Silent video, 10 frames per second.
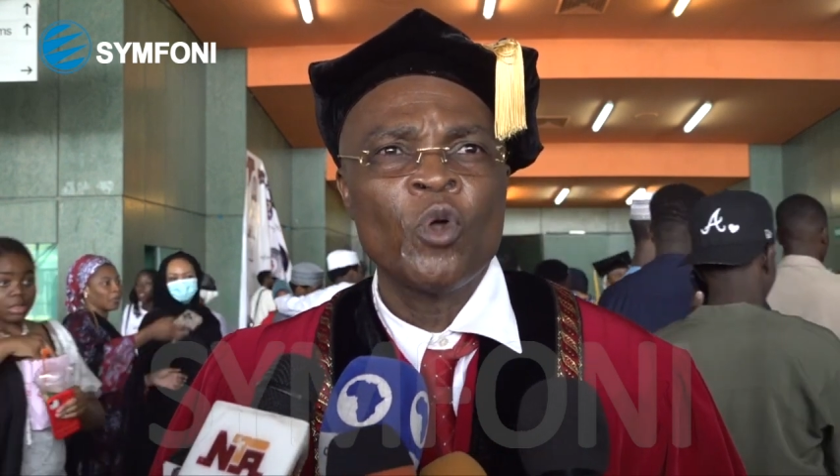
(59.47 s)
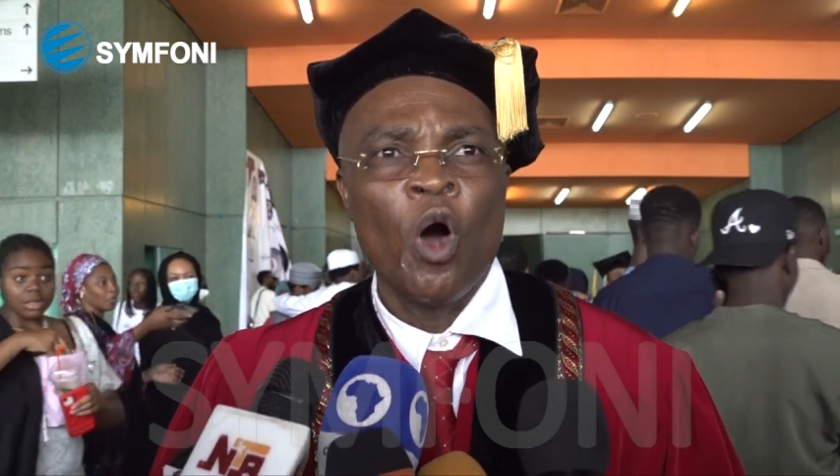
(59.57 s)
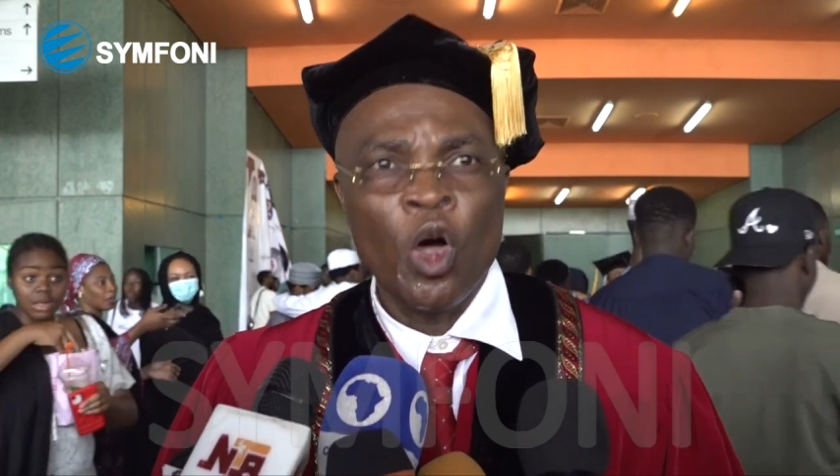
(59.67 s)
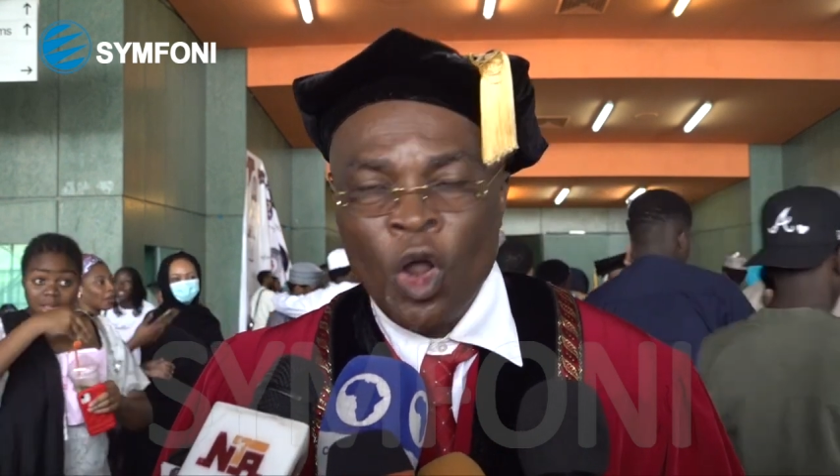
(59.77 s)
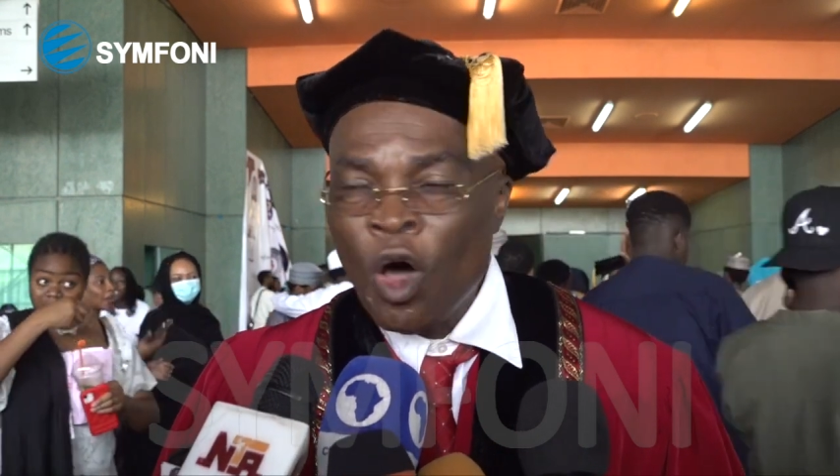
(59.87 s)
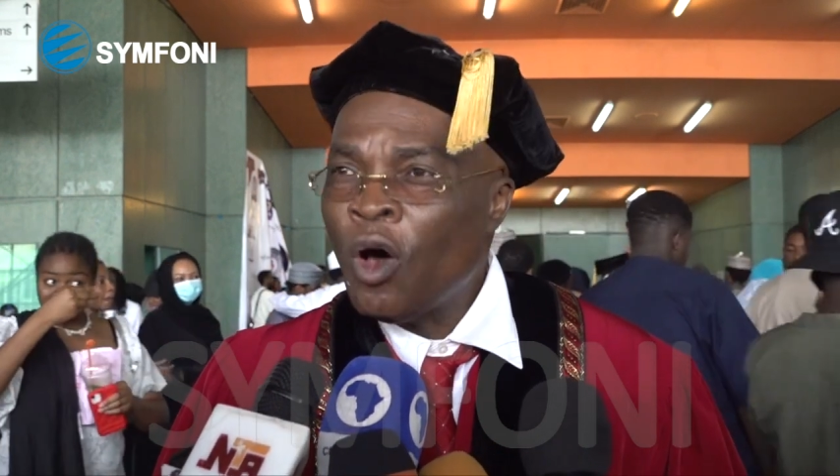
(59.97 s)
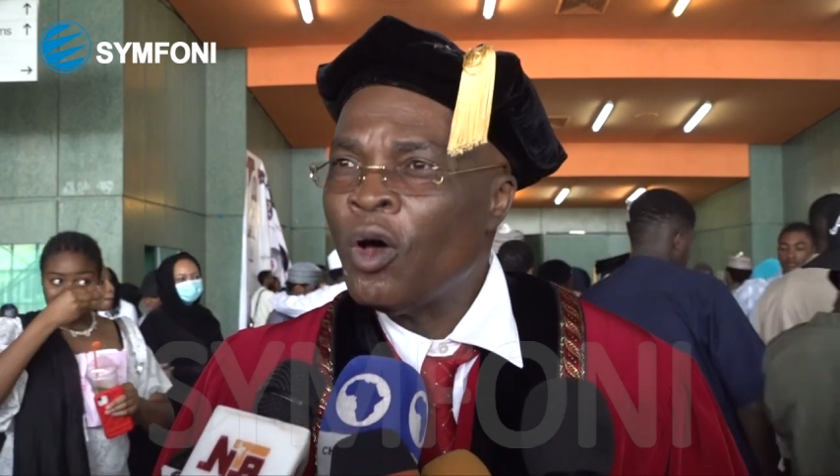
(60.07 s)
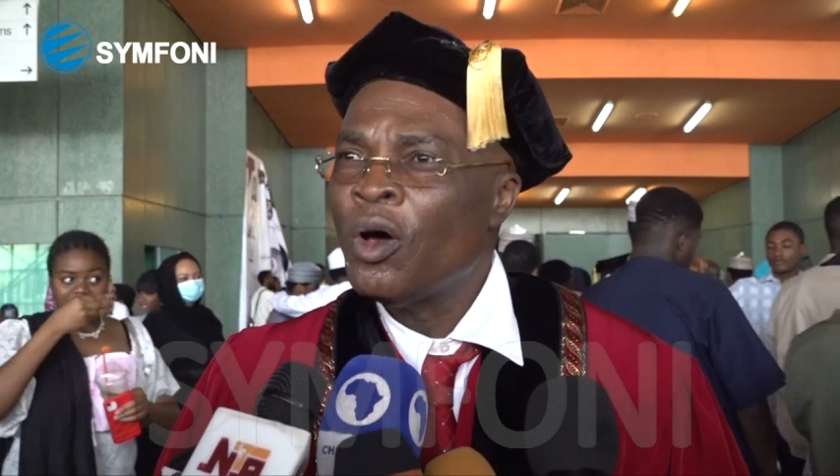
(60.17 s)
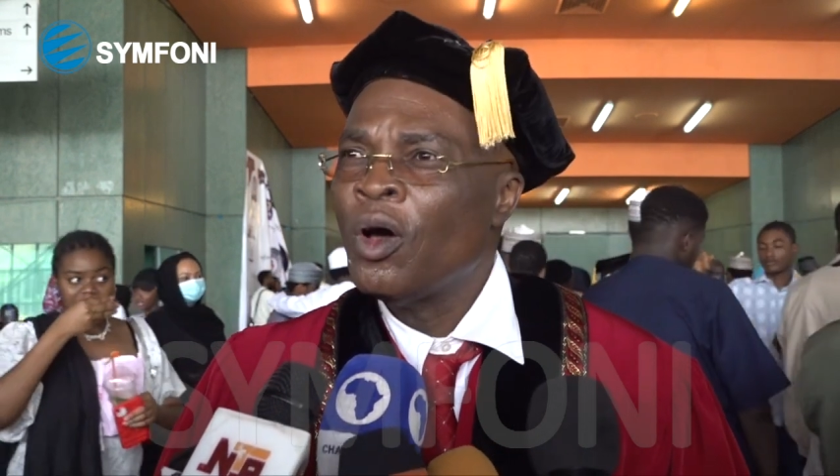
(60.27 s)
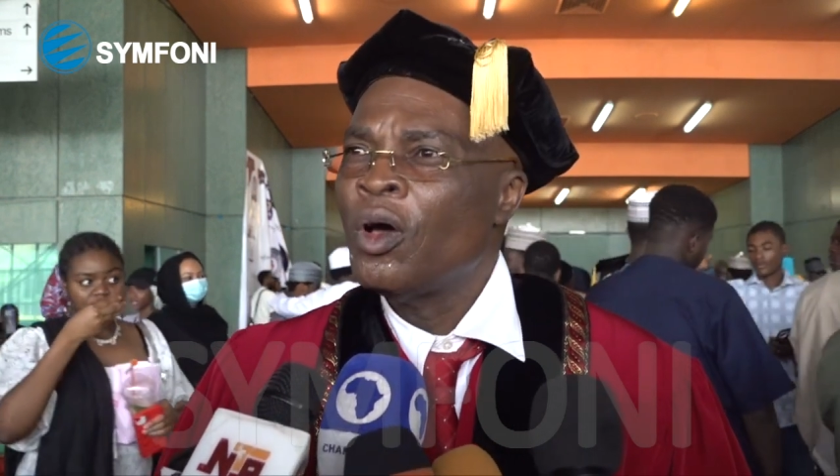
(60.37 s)
honor
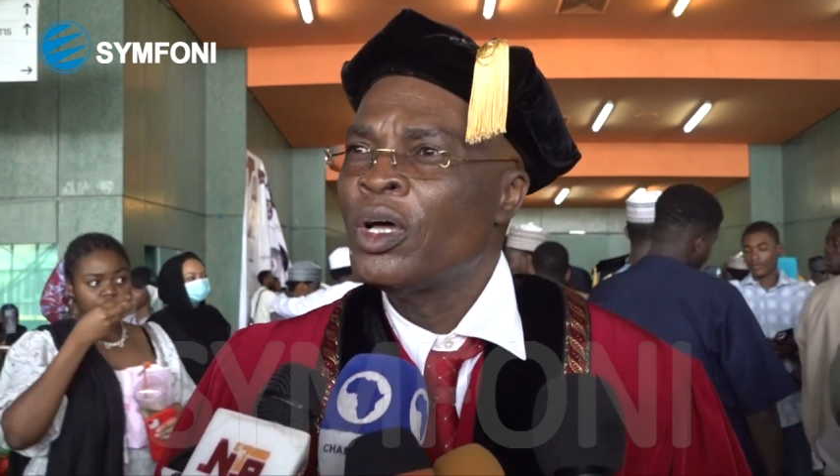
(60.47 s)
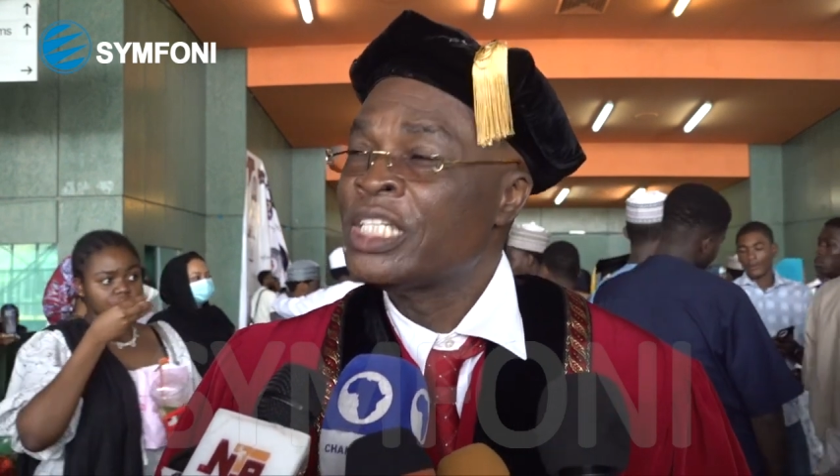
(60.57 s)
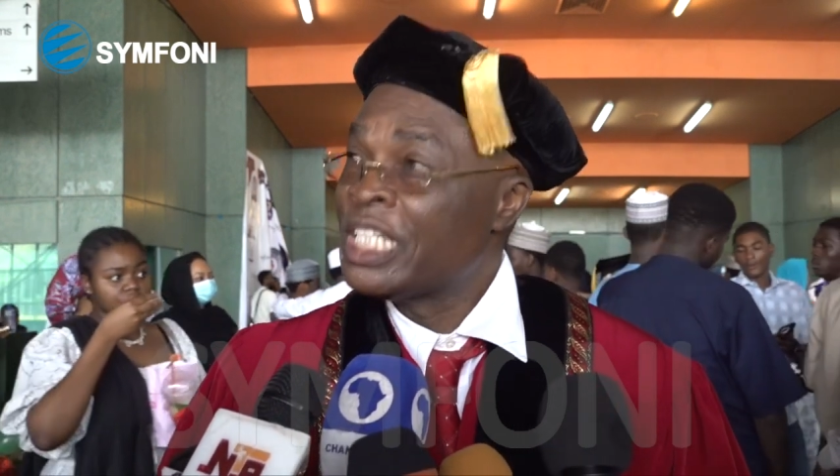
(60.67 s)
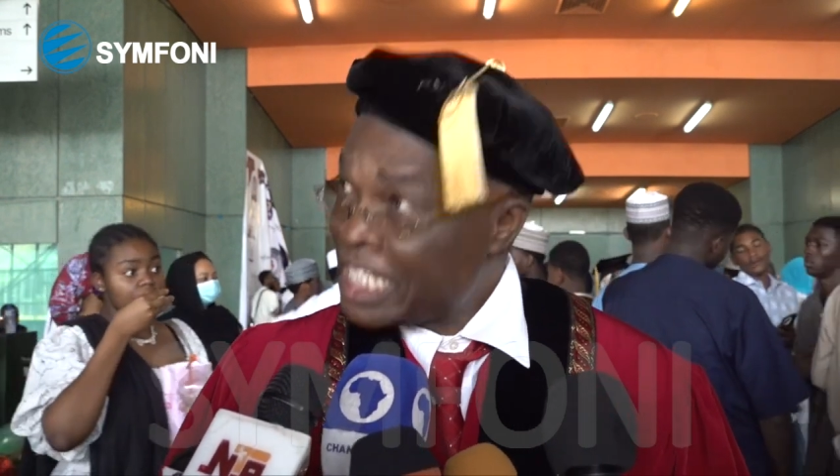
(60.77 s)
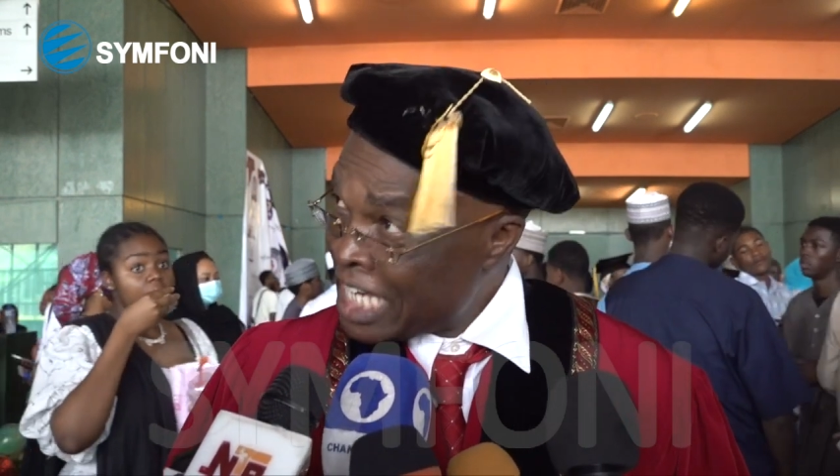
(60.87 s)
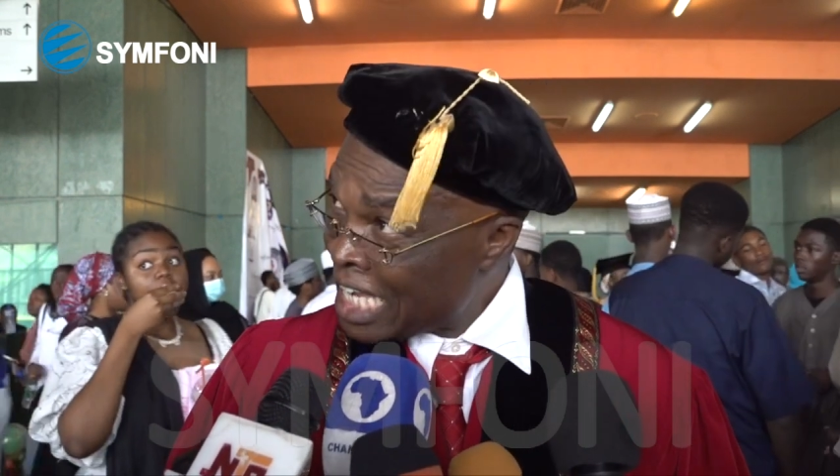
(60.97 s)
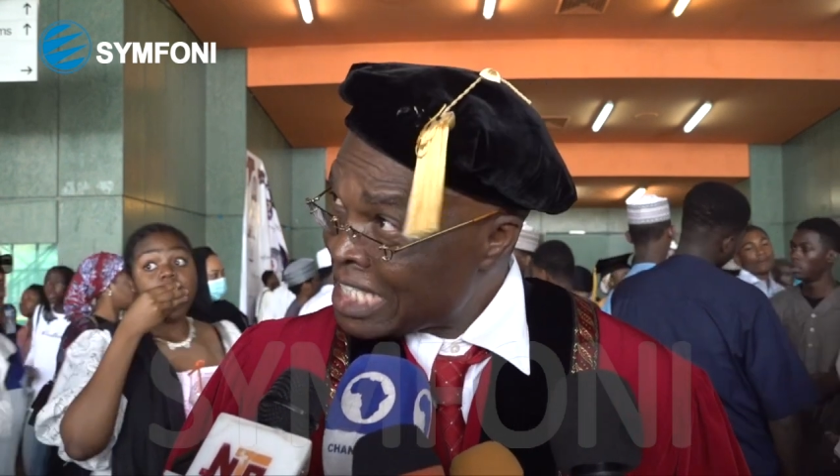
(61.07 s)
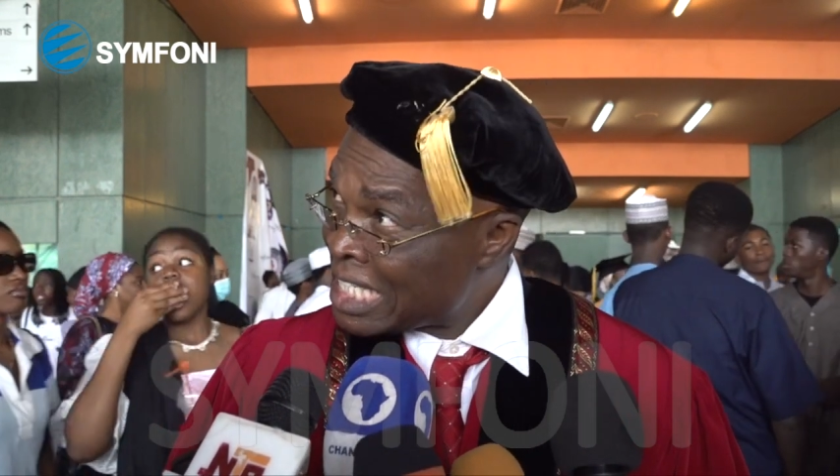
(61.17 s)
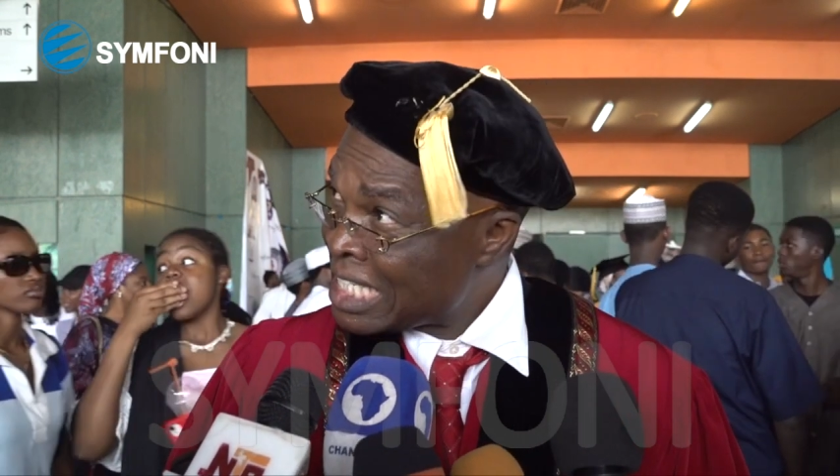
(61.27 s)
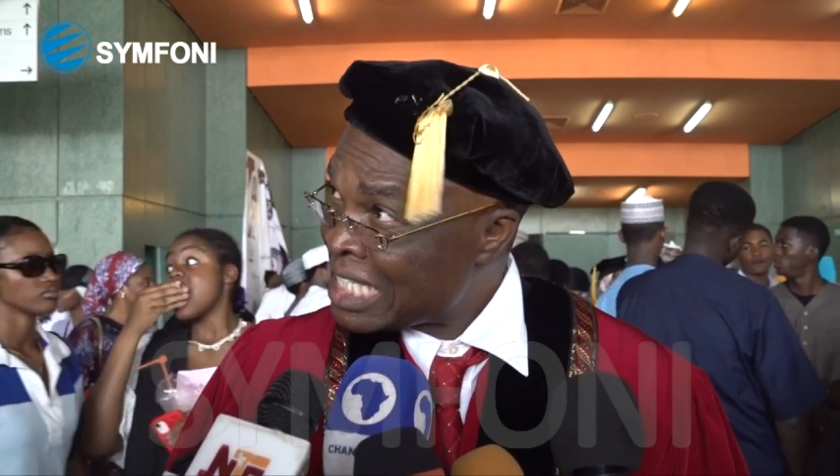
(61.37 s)
teachers.